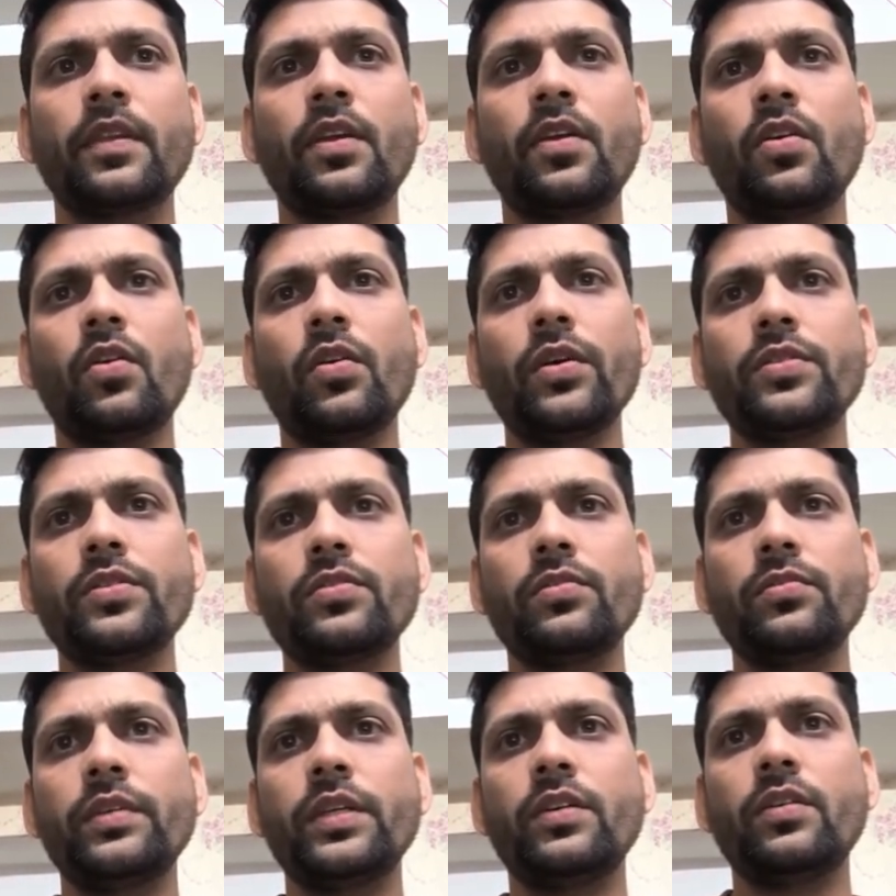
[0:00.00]
Okay, so
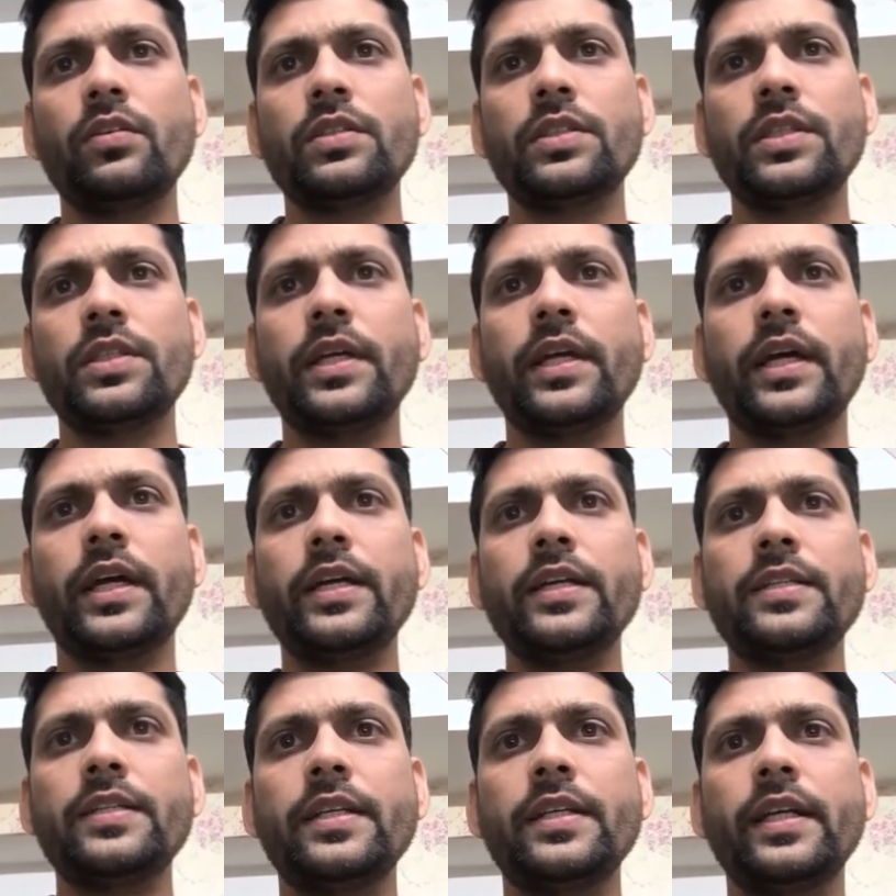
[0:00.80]
we got city ID,
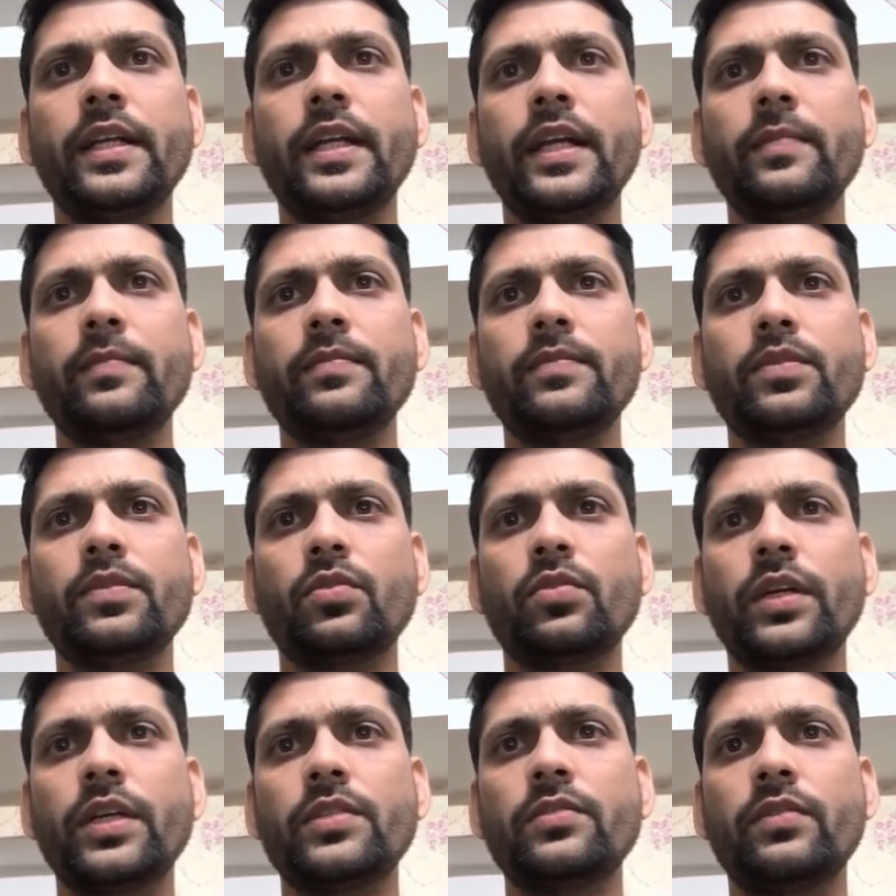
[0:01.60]
city name, so
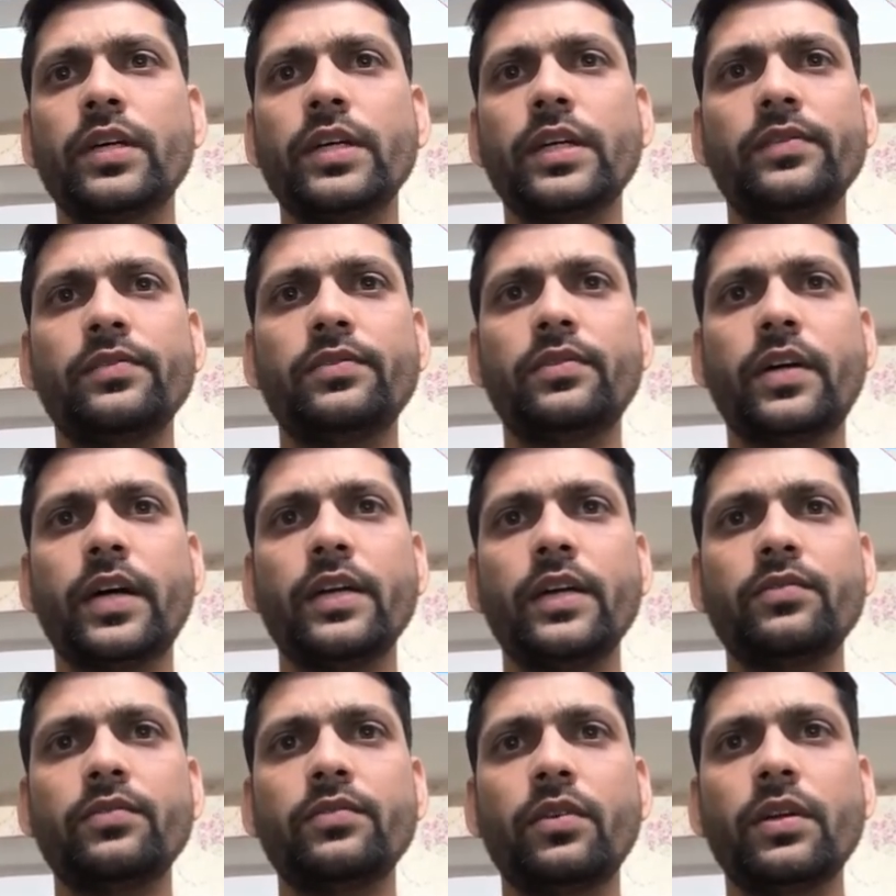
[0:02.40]
it is working
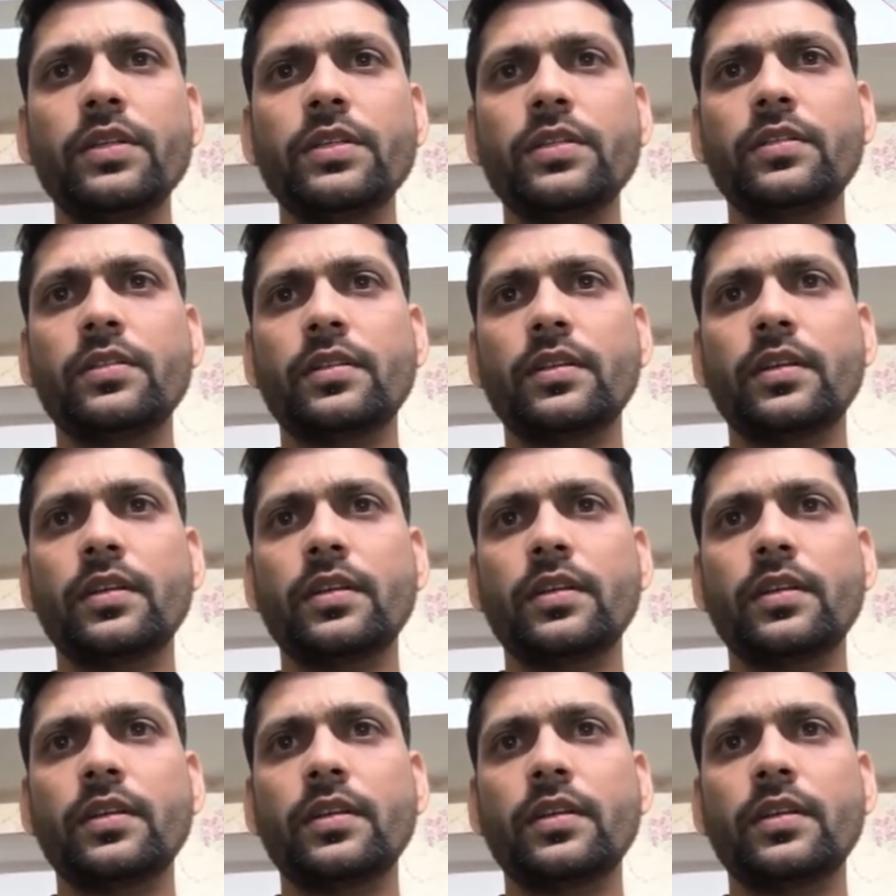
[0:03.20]
fine for us.